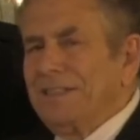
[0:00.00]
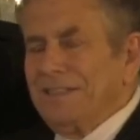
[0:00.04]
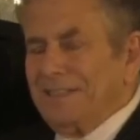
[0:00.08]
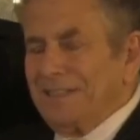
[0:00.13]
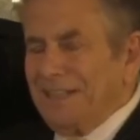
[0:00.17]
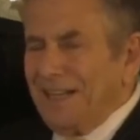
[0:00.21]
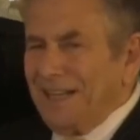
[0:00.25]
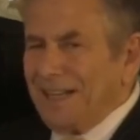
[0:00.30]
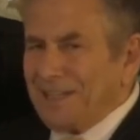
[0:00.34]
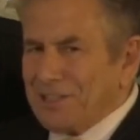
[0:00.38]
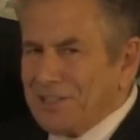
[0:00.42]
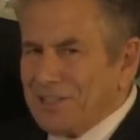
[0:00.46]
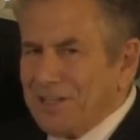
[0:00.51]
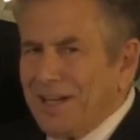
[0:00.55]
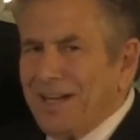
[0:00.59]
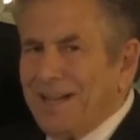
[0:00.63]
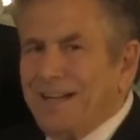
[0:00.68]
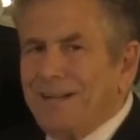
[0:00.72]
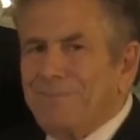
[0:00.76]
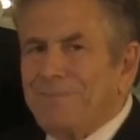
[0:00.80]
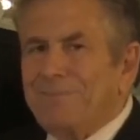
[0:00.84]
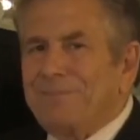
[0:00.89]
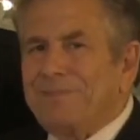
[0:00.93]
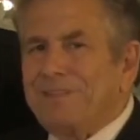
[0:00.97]
The next
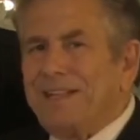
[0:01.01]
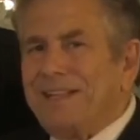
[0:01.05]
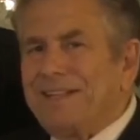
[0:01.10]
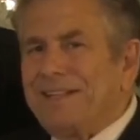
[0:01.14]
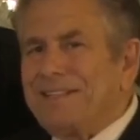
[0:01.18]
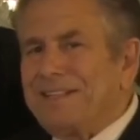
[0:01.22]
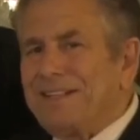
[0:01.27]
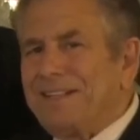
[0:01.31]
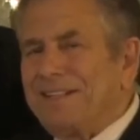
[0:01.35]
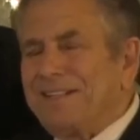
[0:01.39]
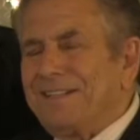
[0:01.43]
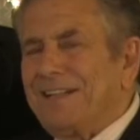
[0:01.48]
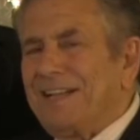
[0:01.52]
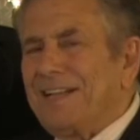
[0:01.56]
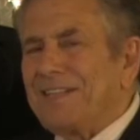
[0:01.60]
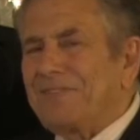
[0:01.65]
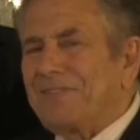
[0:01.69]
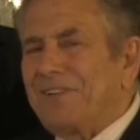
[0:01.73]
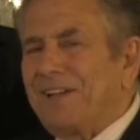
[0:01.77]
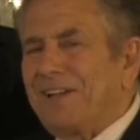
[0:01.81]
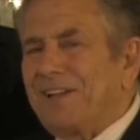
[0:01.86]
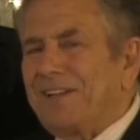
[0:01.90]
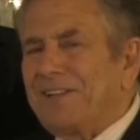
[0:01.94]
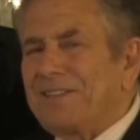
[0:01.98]
time that Las
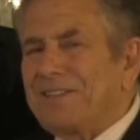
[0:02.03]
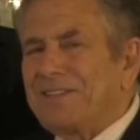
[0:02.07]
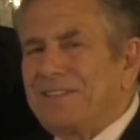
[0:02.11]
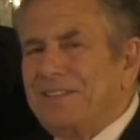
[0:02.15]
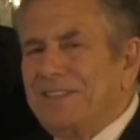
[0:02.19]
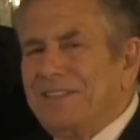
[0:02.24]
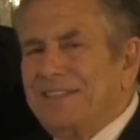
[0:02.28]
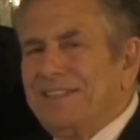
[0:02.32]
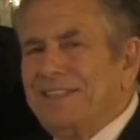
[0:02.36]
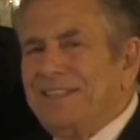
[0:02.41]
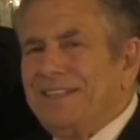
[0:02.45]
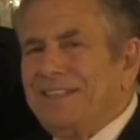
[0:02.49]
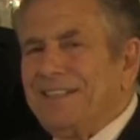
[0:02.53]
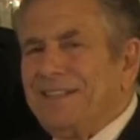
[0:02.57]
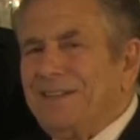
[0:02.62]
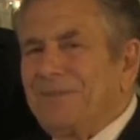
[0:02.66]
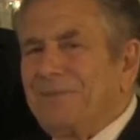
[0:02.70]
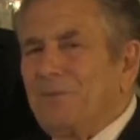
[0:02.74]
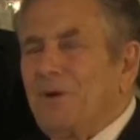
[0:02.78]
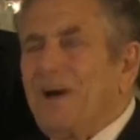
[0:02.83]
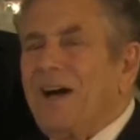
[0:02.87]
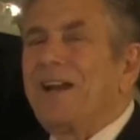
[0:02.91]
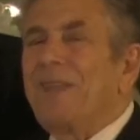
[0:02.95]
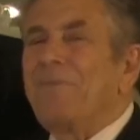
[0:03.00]
Vegas
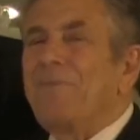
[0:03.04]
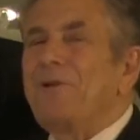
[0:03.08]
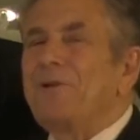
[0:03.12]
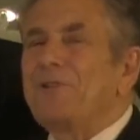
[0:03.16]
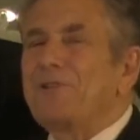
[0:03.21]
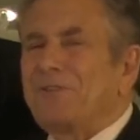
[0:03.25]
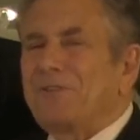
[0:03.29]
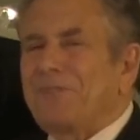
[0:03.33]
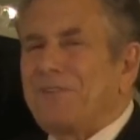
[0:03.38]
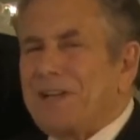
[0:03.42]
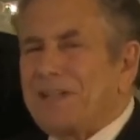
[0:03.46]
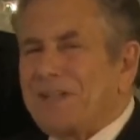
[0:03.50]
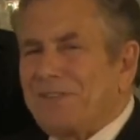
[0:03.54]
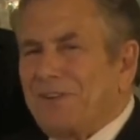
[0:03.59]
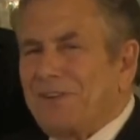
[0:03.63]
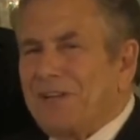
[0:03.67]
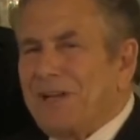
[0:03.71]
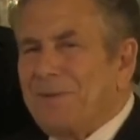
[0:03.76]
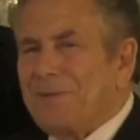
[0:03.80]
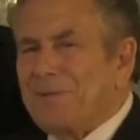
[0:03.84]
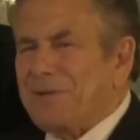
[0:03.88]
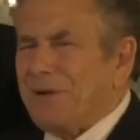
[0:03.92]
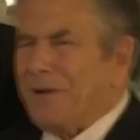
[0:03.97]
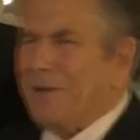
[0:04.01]
Wine and Music Festival
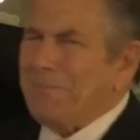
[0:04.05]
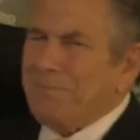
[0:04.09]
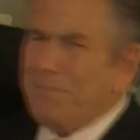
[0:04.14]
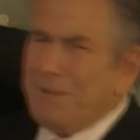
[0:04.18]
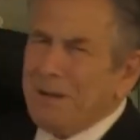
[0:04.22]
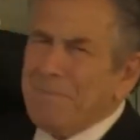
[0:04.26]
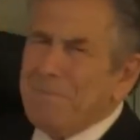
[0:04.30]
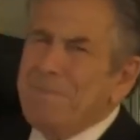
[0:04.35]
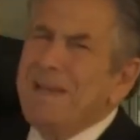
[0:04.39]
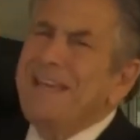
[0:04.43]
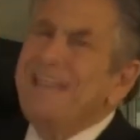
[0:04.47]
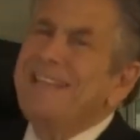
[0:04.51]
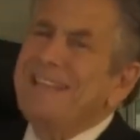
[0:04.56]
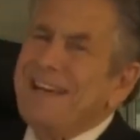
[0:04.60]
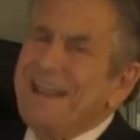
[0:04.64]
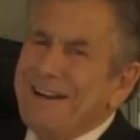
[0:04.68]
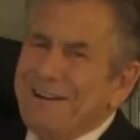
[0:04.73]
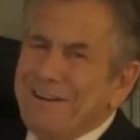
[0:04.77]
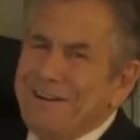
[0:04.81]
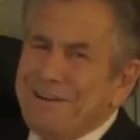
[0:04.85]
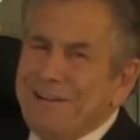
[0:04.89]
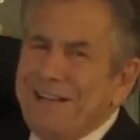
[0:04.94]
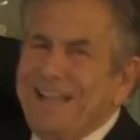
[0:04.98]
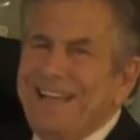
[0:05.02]
comes around, be
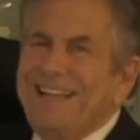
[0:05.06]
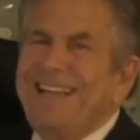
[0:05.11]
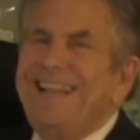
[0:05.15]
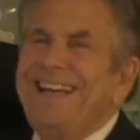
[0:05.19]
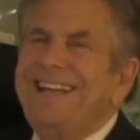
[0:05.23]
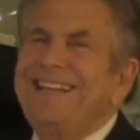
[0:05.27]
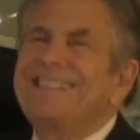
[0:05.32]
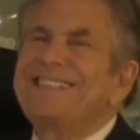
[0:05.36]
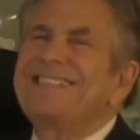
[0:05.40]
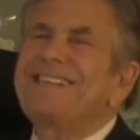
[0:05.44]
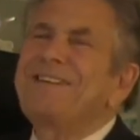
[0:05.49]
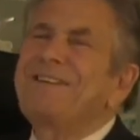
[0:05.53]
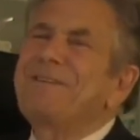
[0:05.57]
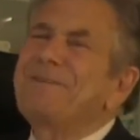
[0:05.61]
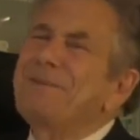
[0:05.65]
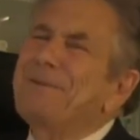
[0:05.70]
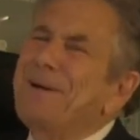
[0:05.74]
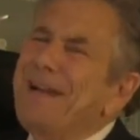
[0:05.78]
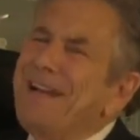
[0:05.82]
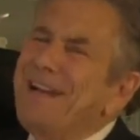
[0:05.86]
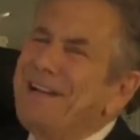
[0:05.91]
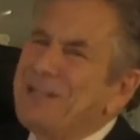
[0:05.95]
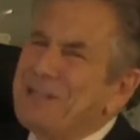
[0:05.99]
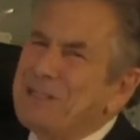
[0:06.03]
there. It's a
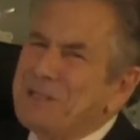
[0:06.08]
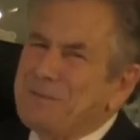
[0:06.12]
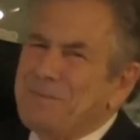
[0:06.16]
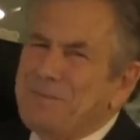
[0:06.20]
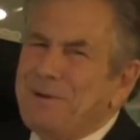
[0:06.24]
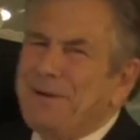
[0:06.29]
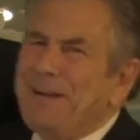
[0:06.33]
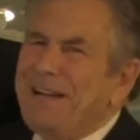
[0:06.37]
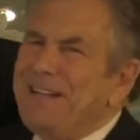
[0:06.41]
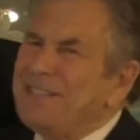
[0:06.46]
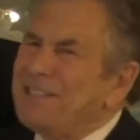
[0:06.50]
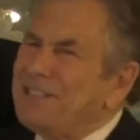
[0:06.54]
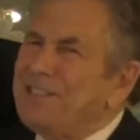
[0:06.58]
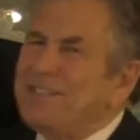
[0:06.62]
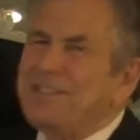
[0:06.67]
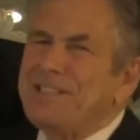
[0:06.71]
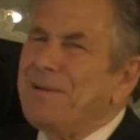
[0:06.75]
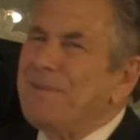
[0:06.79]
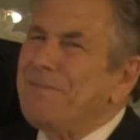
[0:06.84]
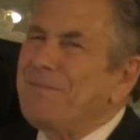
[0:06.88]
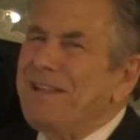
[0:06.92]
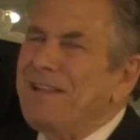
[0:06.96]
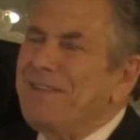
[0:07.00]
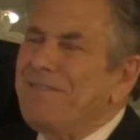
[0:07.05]
great experience. It's
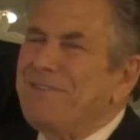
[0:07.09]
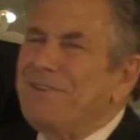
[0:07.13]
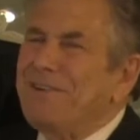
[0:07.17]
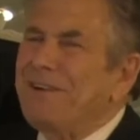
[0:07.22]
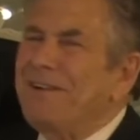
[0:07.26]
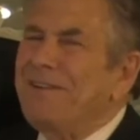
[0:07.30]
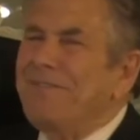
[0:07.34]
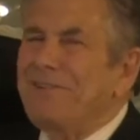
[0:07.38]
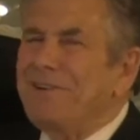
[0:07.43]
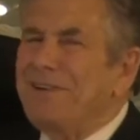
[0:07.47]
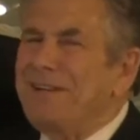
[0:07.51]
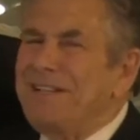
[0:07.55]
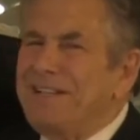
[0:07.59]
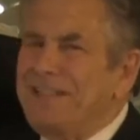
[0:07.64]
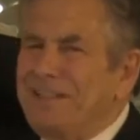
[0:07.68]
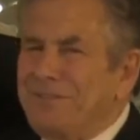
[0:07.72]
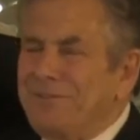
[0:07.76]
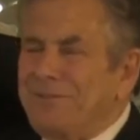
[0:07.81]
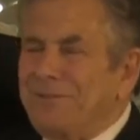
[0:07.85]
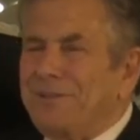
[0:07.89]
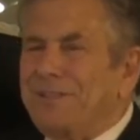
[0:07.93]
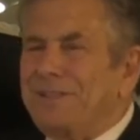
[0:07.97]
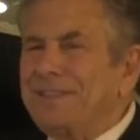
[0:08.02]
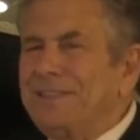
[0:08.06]
something very, very
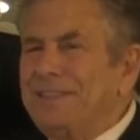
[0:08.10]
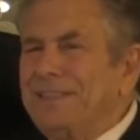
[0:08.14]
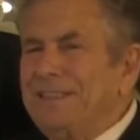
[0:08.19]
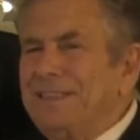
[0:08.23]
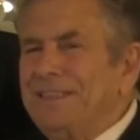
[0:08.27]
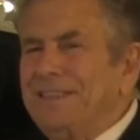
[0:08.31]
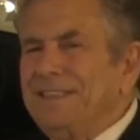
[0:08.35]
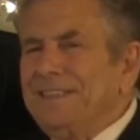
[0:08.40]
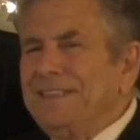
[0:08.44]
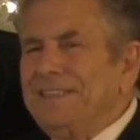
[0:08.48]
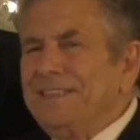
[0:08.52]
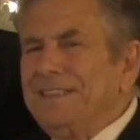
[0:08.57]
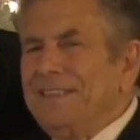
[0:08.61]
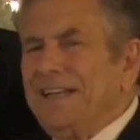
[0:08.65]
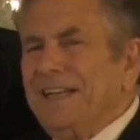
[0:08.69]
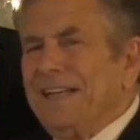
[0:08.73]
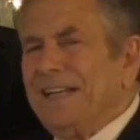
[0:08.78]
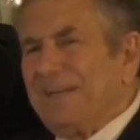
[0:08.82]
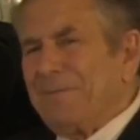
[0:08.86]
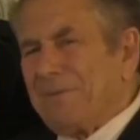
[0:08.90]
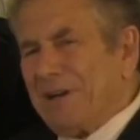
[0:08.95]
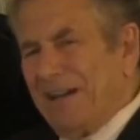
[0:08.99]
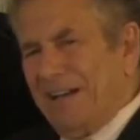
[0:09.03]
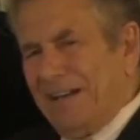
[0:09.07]
different.
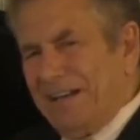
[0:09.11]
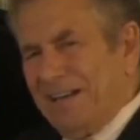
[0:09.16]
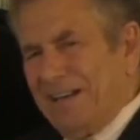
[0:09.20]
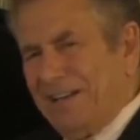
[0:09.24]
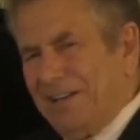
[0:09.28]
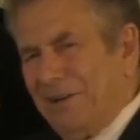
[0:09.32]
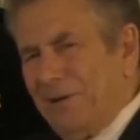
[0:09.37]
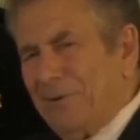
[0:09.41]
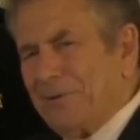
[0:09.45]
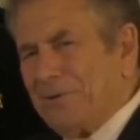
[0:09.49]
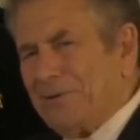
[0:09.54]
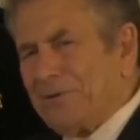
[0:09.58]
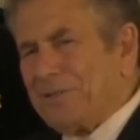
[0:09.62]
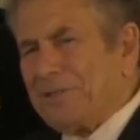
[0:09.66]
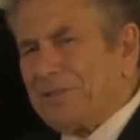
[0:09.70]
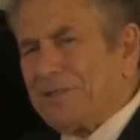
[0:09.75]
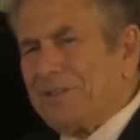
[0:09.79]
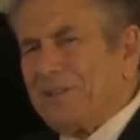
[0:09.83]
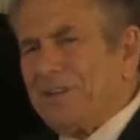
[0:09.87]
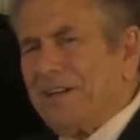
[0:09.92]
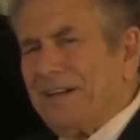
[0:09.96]
And I'm going to close